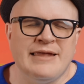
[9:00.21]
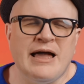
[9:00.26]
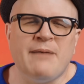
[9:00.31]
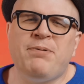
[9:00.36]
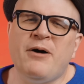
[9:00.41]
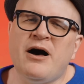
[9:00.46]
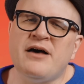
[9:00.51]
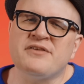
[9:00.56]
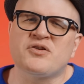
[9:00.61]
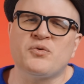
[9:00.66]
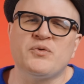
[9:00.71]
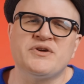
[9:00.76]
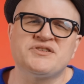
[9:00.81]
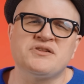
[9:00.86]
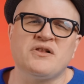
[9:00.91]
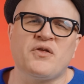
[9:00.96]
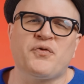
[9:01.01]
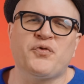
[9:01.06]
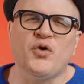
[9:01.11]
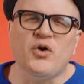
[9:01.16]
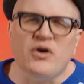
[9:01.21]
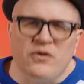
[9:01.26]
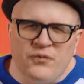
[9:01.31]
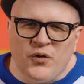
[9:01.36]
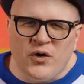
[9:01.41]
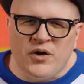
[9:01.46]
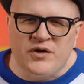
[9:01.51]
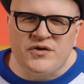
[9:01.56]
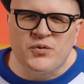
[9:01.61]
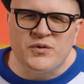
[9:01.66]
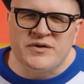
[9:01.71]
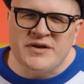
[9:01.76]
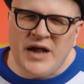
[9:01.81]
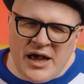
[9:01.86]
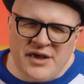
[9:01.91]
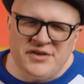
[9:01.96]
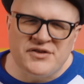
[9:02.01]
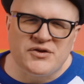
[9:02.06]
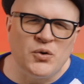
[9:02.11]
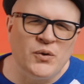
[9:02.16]
Now, Paul's original third verse was
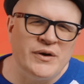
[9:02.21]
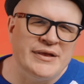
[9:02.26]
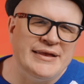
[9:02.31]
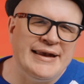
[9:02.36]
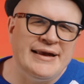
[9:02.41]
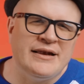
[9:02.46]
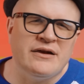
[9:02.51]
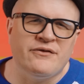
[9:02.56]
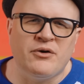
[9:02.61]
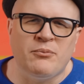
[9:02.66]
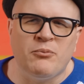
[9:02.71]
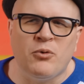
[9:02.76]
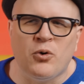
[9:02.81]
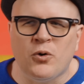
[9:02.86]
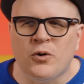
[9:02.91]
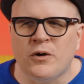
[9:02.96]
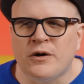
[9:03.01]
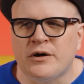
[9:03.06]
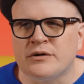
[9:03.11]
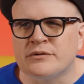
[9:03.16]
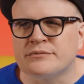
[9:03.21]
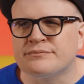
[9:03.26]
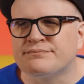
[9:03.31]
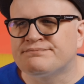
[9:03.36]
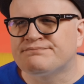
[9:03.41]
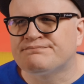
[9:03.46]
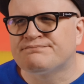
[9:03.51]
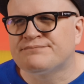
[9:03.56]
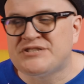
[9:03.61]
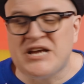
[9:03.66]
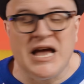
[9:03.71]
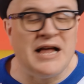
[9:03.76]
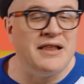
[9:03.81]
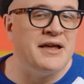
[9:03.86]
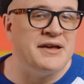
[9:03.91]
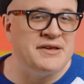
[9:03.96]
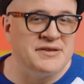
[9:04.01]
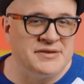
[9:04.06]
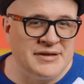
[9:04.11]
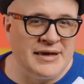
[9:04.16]
also in need of a more, shall
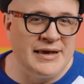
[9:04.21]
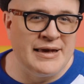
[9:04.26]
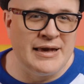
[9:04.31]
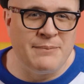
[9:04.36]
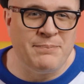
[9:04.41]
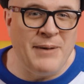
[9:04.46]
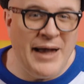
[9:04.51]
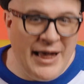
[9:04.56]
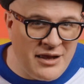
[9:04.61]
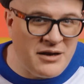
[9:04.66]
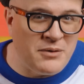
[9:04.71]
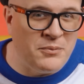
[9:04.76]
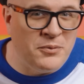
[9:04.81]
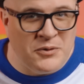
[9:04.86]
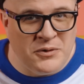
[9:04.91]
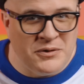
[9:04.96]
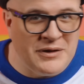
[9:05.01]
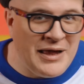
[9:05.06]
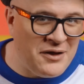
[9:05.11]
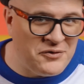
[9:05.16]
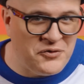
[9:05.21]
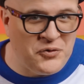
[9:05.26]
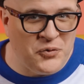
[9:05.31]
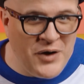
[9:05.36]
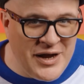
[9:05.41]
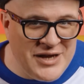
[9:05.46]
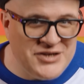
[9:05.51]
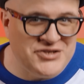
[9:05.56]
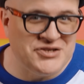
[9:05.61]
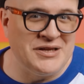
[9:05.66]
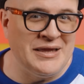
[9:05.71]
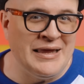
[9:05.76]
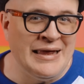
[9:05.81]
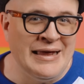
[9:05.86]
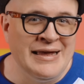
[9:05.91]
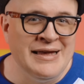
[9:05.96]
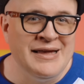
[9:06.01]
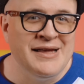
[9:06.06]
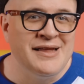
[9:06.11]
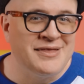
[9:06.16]
I say, palatable alteration.
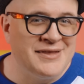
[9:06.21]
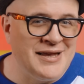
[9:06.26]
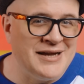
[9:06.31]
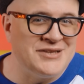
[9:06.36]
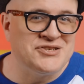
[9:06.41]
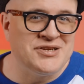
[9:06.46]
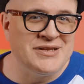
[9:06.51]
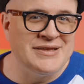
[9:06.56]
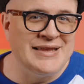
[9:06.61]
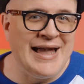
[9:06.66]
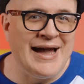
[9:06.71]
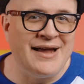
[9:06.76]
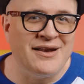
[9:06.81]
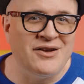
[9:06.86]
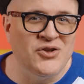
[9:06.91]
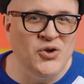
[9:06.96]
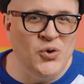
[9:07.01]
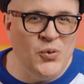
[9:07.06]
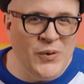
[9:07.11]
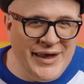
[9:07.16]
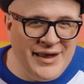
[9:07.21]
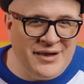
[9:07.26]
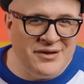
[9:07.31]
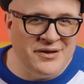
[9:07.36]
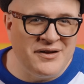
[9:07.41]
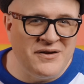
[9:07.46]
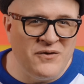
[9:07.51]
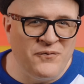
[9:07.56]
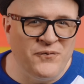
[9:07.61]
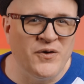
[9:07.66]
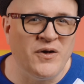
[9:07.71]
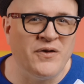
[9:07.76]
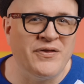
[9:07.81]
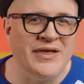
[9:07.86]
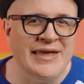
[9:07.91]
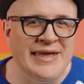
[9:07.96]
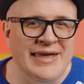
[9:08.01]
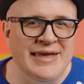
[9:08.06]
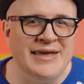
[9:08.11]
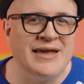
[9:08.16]
Touching down in New England, feel
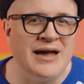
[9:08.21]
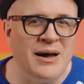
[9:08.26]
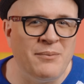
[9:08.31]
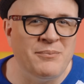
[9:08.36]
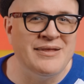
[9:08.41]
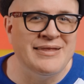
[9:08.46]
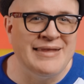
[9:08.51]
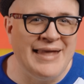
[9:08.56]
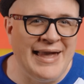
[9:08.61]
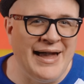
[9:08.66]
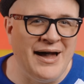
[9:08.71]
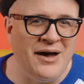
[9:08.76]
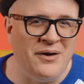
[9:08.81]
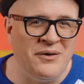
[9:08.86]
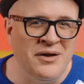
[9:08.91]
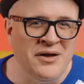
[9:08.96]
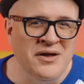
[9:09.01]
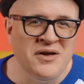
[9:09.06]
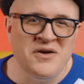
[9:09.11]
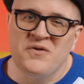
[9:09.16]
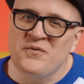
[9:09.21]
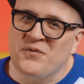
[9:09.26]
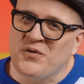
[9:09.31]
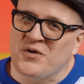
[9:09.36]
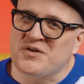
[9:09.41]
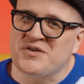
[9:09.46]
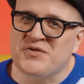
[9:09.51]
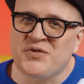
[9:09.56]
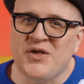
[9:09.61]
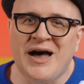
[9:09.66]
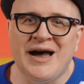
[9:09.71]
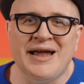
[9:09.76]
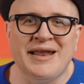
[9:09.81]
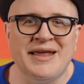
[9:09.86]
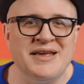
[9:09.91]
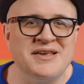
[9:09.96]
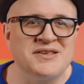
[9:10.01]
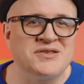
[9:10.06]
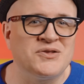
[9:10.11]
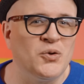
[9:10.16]
the heat coming down. First thought
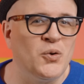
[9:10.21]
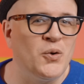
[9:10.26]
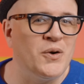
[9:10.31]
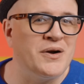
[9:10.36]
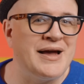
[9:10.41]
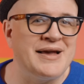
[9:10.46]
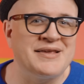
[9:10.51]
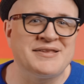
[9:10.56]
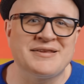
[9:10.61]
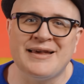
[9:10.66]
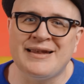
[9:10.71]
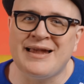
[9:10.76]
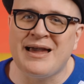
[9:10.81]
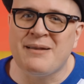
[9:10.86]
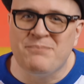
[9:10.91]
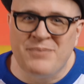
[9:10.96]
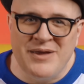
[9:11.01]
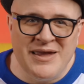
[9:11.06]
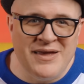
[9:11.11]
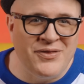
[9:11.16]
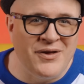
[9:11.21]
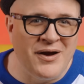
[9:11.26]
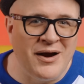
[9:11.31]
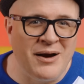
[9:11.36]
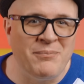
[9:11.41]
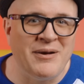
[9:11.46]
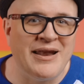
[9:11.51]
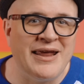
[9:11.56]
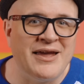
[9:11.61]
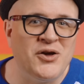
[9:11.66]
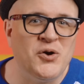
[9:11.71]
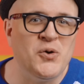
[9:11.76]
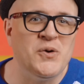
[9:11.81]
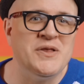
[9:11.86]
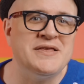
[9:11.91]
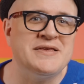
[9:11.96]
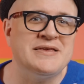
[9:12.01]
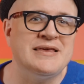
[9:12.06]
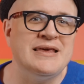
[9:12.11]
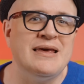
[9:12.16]
is, Lord, I said I'd be there, but I
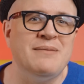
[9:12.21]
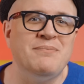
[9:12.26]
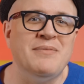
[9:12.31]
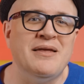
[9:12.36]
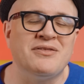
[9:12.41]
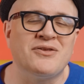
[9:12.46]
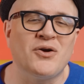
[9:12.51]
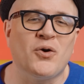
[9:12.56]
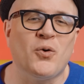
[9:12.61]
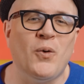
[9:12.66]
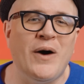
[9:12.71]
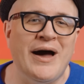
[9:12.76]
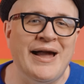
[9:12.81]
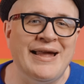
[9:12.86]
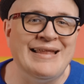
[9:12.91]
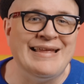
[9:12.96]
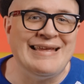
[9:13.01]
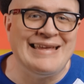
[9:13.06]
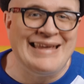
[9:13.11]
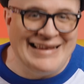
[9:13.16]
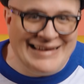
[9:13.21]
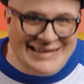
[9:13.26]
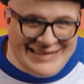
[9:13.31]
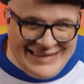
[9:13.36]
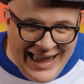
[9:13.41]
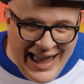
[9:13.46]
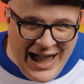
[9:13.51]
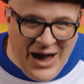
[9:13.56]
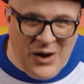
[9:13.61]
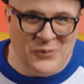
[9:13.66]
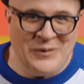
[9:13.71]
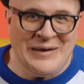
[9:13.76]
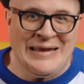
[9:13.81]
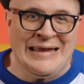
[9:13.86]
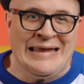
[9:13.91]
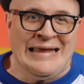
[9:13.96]
couldn't seem to quite get it down.